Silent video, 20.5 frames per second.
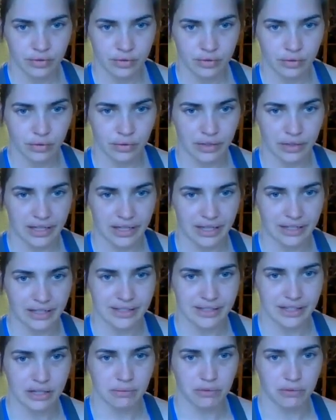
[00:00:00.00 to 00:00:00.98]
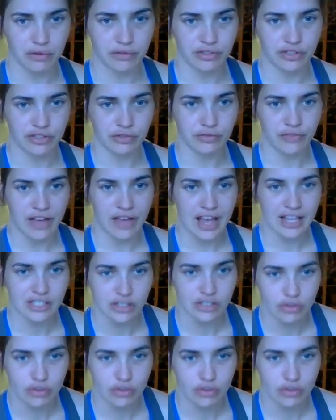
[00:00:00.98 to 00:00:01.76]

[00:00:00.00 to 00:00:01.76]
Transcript: Oh, I can't see you moving too fast.